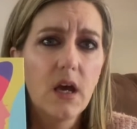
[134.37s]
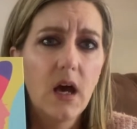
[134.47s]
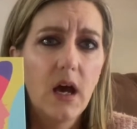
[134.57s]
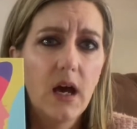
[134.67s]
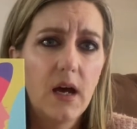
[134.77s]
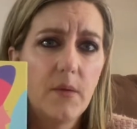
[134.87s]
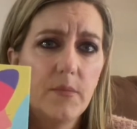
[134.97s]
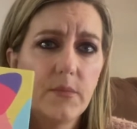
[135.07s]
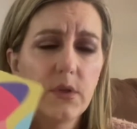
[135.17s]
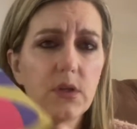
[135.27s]
Um,
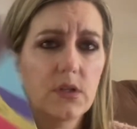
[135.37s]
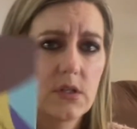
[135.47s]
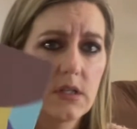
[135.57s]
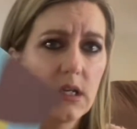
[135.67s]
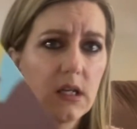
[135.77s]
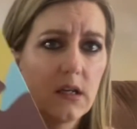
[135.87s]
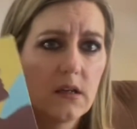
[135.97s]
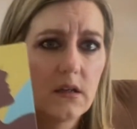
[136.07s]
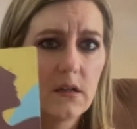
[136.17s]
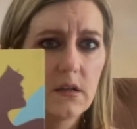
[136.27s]
you can see
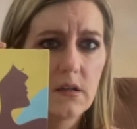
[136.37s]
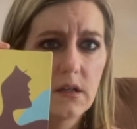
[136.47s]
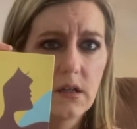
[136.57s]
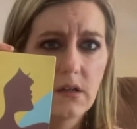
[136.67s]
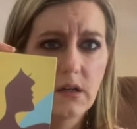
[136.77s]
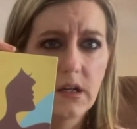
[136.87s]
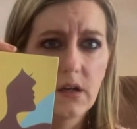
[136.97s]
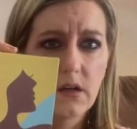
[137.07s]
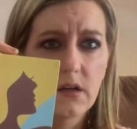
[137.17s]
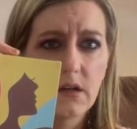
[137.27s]
here and
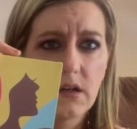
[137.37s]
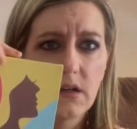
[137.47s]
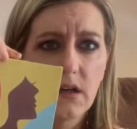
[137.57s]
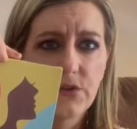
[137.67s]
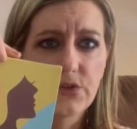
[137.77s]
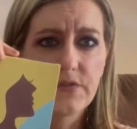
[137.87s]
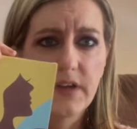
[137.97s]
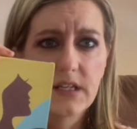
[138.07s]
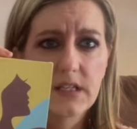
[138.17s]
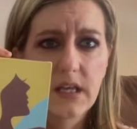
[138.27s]
here. There's a
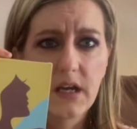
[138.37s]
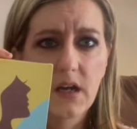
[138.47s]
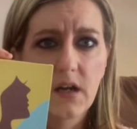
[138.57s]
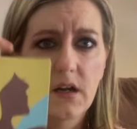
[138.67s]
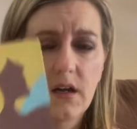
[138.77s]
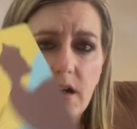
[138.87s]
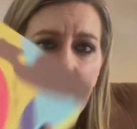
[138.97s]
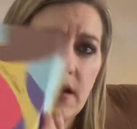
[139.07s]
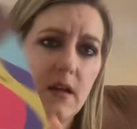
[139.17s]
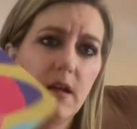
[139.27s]
face there
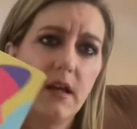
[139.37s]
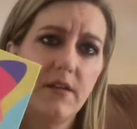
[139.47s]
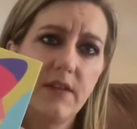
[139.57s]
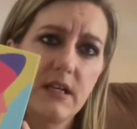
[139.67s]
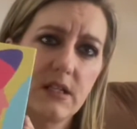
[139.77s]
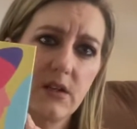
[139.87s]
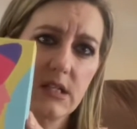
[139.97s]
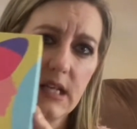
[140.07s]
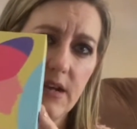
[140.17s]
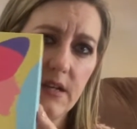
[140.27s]
and a face there. That's
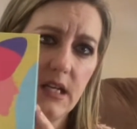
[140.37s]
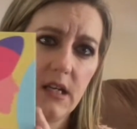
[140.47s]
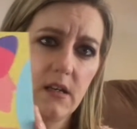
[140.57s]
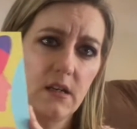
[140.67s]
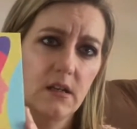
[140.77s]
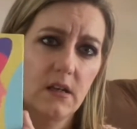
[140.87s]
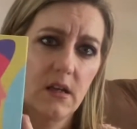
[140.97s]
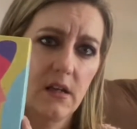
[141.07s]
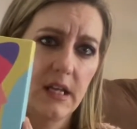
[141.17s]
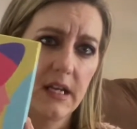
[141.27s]
kind of neat
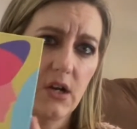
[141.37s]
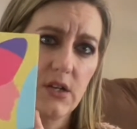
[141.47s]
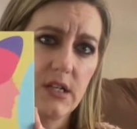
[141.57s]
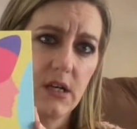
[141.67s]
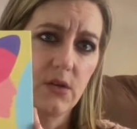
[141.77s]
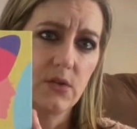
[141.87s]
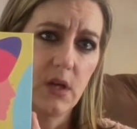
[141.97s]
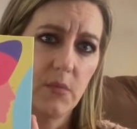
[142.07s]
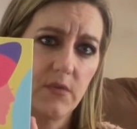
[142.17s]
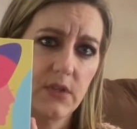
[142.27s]
kind of like an art deco
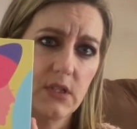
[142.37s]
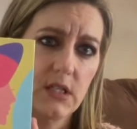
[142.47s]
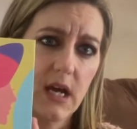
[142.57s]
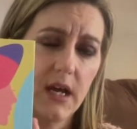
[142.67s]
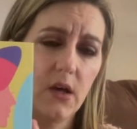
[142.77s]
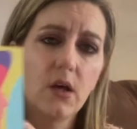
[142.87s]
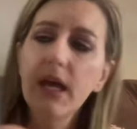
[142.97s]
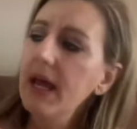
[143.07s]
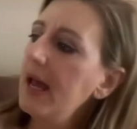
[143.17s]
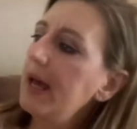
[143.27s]
type of a style
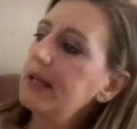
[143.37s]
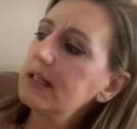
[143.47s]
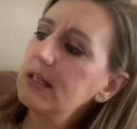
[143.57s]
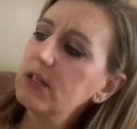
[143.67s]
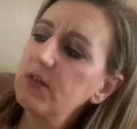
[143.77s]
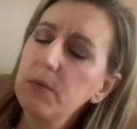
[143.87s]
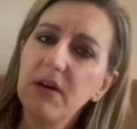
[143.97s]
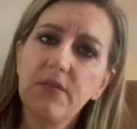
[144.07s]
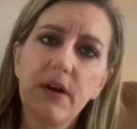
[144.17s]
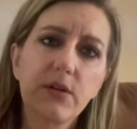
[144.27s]
and it says female
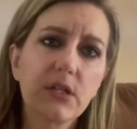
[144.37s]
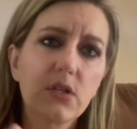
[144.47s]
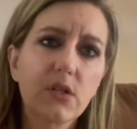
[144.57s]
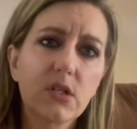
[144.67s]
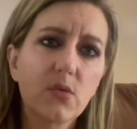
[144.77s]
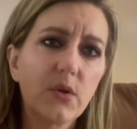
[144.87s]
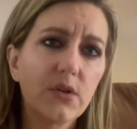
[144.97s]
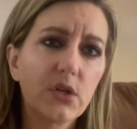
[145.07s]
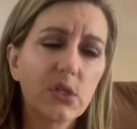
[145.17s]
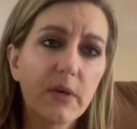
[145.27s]
founded so this is one of
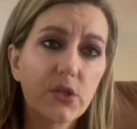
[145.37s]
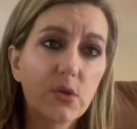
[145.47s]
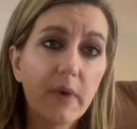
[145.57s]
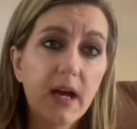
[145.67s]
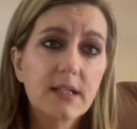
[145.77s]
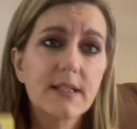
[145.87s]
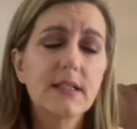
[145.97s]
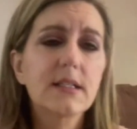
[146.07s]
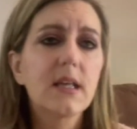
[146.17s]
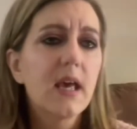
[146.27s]
their special
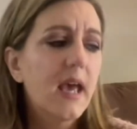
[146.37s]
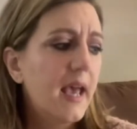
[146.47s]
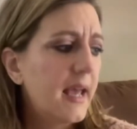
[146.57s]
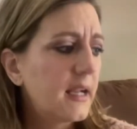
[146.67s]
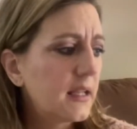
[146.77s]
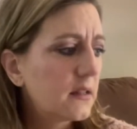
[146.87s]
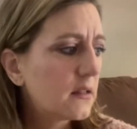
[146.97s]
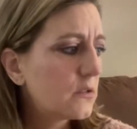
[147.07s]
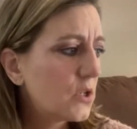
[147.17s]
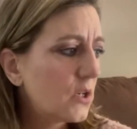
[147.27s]
boxes and I
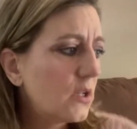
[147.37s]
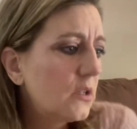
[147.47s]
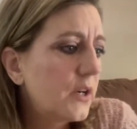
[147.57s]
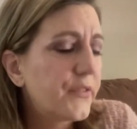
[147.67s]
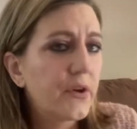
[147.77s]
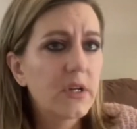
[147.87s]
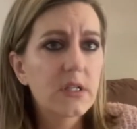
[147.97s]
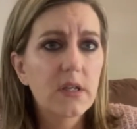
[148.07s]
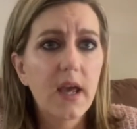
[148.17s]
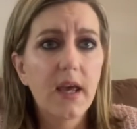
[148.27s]
took a look, there
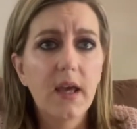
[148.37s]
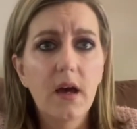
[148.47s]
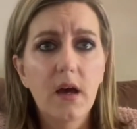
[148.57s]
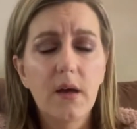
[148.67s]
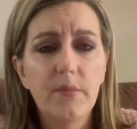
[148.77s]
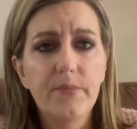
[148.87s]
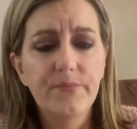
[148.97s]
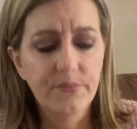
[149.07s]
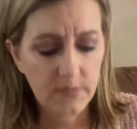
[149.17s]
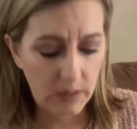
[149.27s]
is a um,
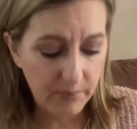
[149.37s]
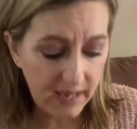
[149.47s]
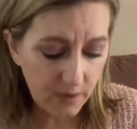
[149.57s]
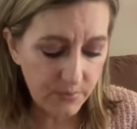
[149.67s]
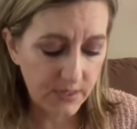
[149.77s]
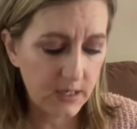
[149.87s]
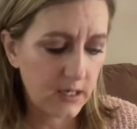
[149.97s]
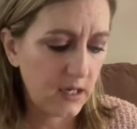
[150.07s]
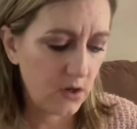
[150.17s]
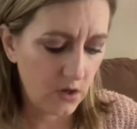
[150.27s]
pamphlet in
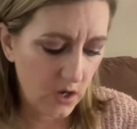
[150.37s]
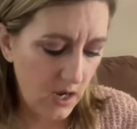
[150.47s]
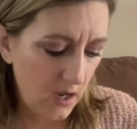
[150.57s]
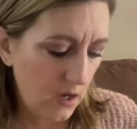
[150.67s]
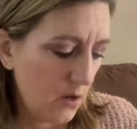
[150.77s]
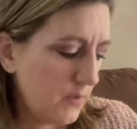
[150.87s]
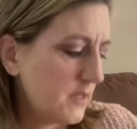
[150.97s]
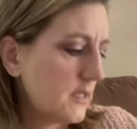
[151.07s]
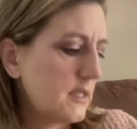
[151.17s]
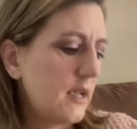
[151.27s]
here. Oh, what does
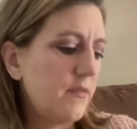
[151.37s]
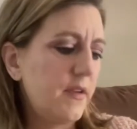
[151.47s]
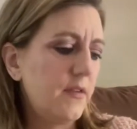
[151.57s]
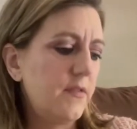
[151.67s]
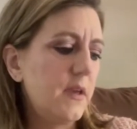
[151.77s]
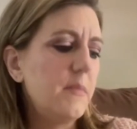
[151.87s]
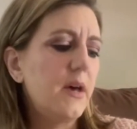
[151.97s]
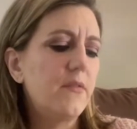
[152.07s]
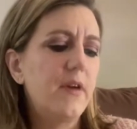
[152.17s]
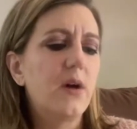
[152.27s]
this say? F female
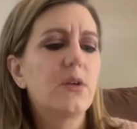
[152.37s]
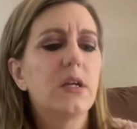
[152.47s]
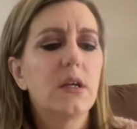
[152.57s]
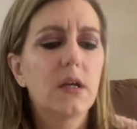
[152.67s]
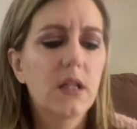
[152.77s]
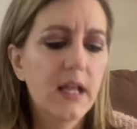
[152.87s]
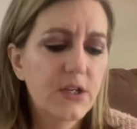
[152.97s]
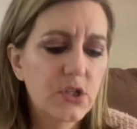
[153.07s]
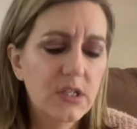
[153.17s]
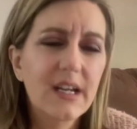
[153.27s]
founded, a
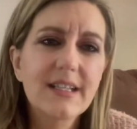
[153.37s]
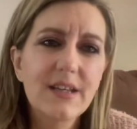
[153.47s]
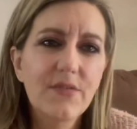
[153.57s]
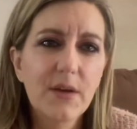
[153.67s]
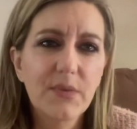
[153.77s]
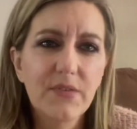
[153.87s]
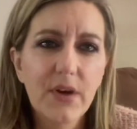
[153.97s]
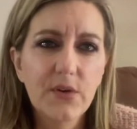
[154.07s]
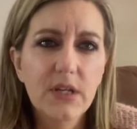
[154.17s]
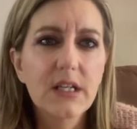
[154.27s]
collection, did I say family
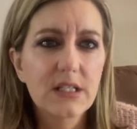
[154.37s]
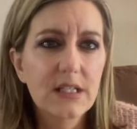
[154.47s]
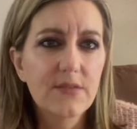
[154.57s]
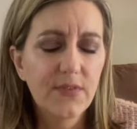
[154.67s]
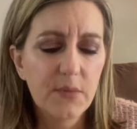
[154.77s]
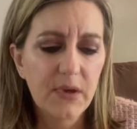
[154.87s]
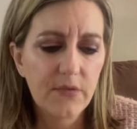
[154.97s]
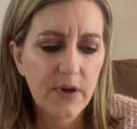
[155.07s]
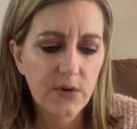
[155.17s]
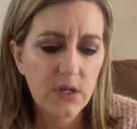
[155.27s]
founded? It's, it's female
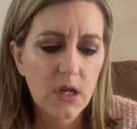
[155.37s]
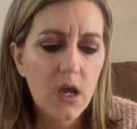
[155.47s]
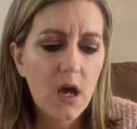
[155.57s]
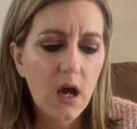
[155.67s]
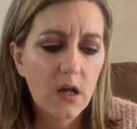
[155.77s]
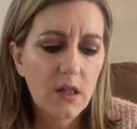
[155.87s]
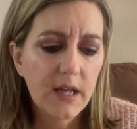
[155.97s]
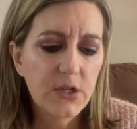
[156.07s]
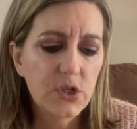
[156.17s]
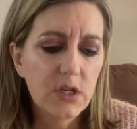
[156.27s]
founded. A
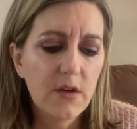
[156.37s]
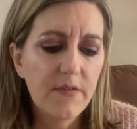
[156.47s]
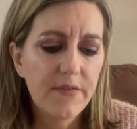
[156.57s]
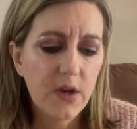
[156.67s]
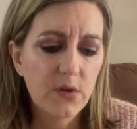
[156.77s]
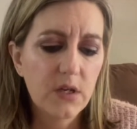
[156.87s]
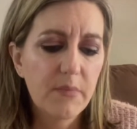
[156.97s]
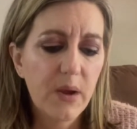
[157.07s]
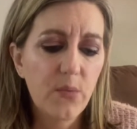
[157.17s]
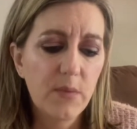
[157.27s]
collection founded
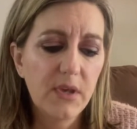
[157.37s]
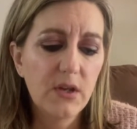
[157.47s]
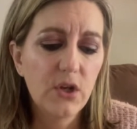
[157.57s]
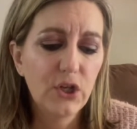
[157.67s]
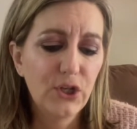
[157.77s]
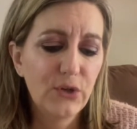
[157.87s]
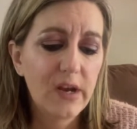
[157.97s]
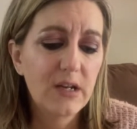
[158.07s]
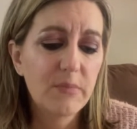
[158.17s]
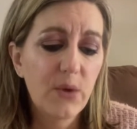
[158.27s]
by women,
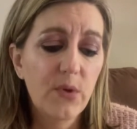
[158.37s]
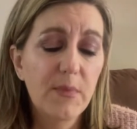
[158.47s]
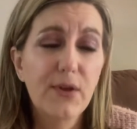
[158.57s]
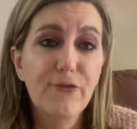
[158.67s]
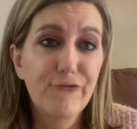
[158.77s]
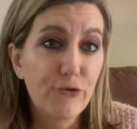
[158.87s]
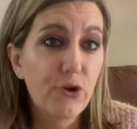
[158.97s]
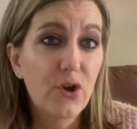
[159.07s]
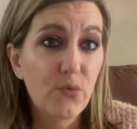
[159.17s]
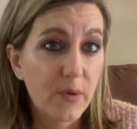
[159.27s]
curated by women, for
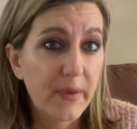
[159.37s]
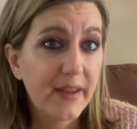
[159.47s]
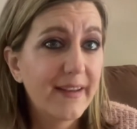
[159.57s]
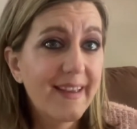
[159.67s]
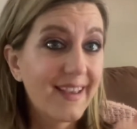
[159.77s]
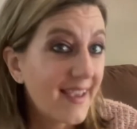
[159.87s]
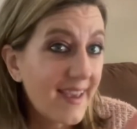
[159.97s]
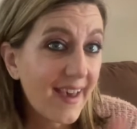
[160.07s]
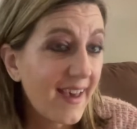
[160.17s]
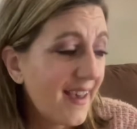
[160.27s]
women.
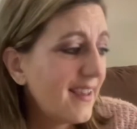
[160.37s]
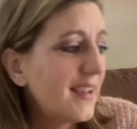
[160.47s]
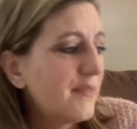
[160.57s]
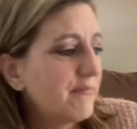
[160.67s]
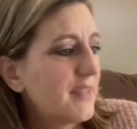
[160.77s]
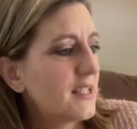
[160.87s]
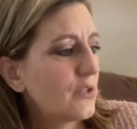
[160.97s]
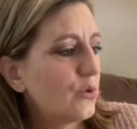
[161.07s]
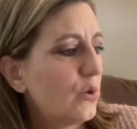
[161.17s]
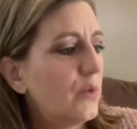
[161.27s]
Yay, that's
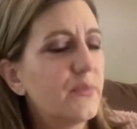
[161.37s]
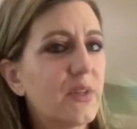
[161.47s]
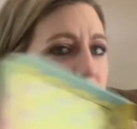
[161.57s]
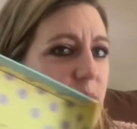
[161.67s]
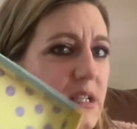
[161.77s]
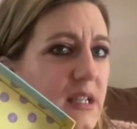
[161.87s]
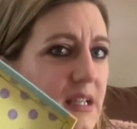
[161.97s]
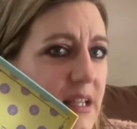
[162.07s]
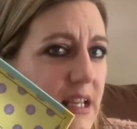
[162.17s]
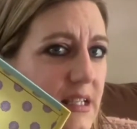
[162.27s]
cool. So that's what it says on
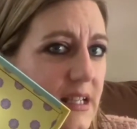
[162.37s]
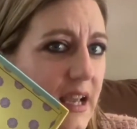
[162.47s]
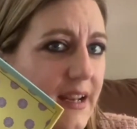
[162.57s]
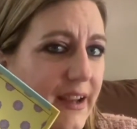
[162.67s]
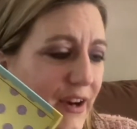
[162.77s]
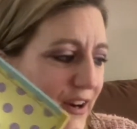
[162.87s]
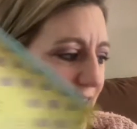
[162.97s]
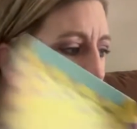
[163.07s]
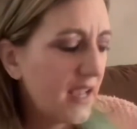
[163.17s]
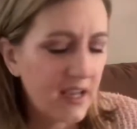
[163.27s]
the inside here.
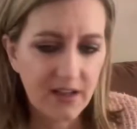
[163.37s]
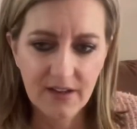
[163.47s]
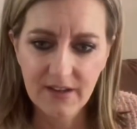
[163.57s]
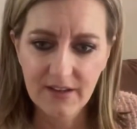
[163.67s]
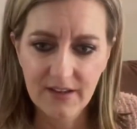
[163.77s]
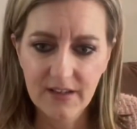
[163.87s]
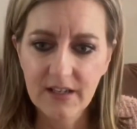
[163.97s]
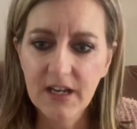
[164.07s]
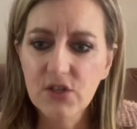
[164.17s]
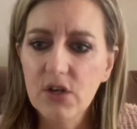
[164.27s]

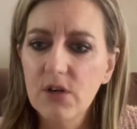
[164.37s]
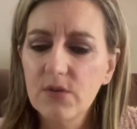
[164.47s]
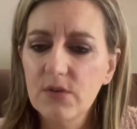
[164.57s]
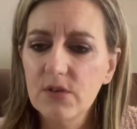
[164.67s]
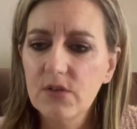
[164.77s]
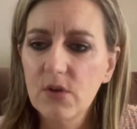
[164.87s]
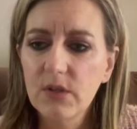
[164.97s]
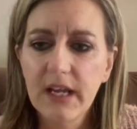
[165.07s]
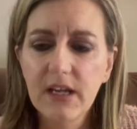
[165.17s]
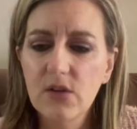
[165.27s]
Nitro, don't
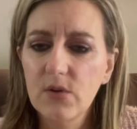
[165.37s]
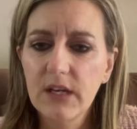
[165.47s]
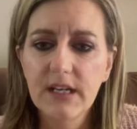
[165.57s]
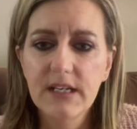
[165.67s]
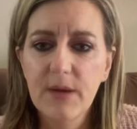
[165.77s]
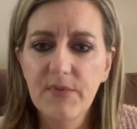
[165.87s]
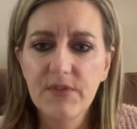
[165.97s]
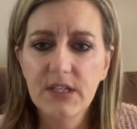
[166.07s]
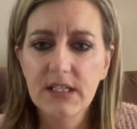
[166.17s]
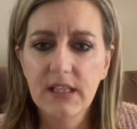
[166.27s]
like, don't get on top of
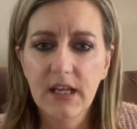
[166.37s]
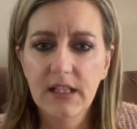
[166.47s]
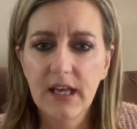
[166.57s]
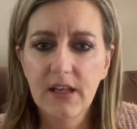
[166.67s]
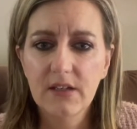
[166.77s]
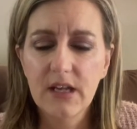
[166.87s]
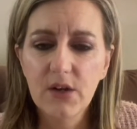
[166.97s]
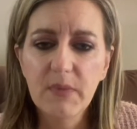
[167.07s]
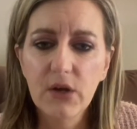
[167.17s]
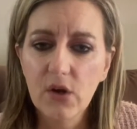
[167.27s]
Dixie like that. Now you
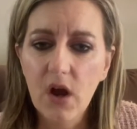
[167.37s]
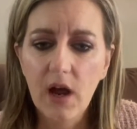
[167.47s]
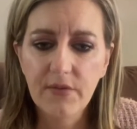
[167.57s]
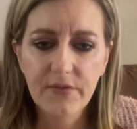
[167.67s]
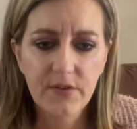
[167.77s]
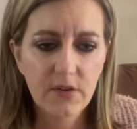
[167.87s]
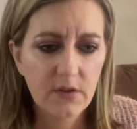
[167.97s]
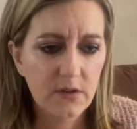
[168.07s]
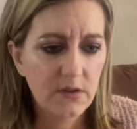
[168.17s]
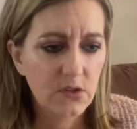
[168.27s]
made her cough.
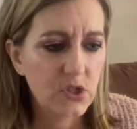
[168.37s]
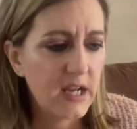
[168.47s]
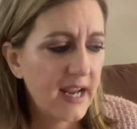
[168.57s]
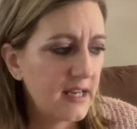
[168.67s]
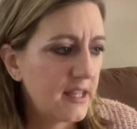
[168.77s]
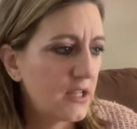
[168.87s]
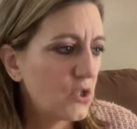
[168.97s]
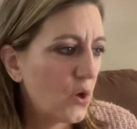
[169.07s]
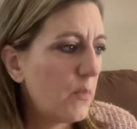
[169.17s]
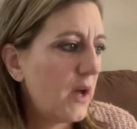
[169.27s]
She hated that
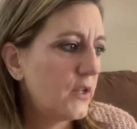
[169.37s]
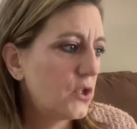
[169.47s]
so much.